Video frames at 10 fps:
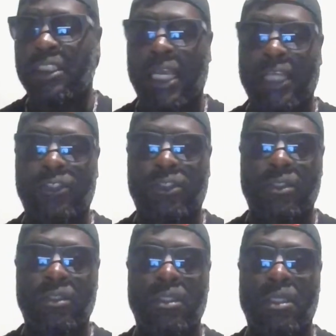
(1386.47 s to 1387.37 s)

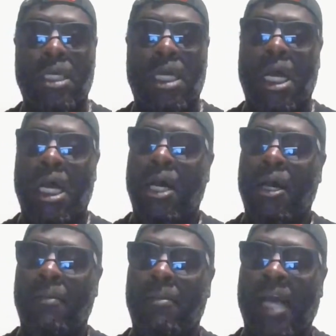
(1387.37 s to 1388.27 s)
answered.
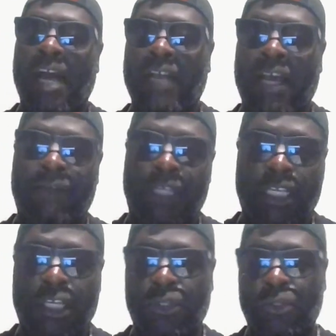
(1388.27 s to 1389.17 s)
I've got
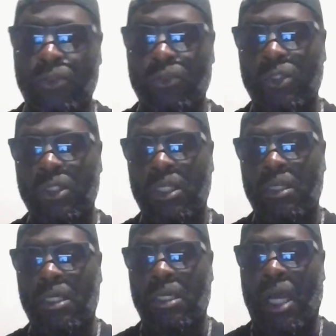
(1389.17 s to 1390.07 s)
videos.
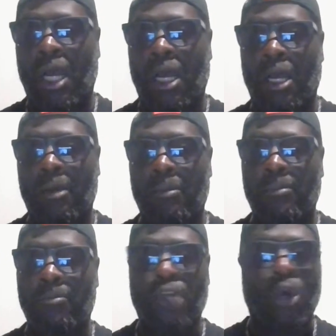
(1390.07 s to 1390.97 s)

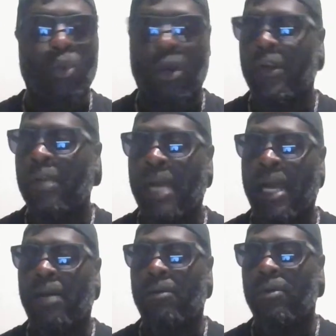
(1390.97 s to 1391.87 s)
Don't worry
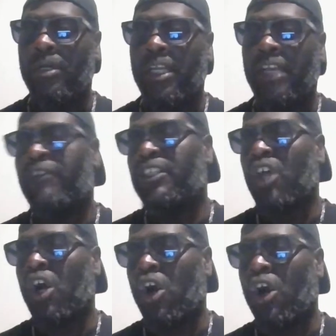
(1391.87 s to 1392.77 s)
about if it's
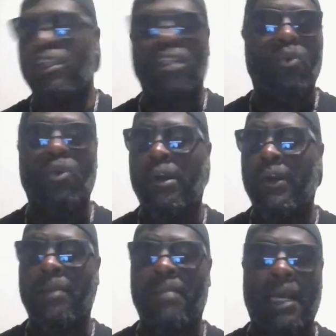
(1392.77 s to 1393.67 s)
hard. Don't
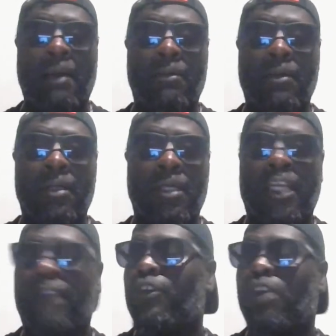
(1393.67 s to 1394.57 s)
worry about
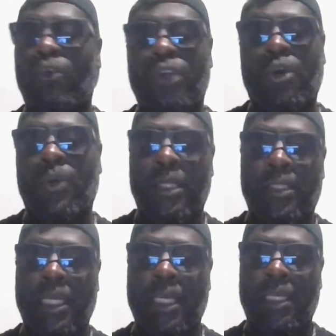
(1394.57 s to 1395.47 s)
if you don't know
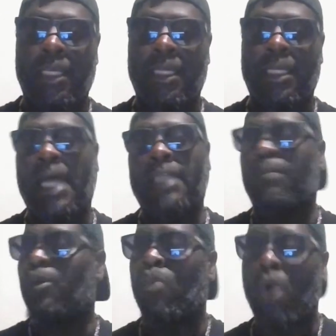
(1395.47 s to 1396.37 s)
anything. Guys,
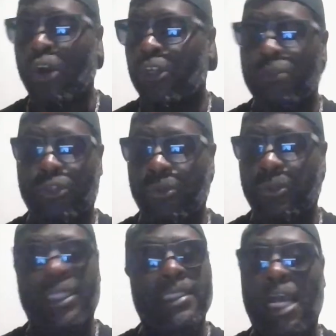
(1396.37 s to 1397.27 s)
I'm going to walk you through
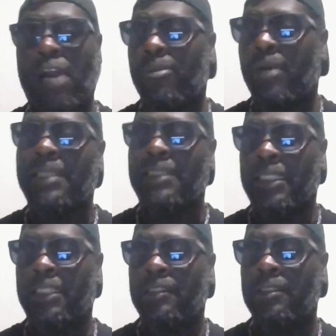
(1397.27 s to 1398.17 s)
the entire
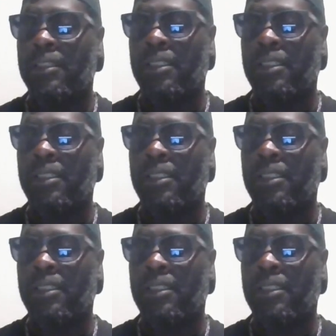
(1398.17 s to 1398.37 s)
process.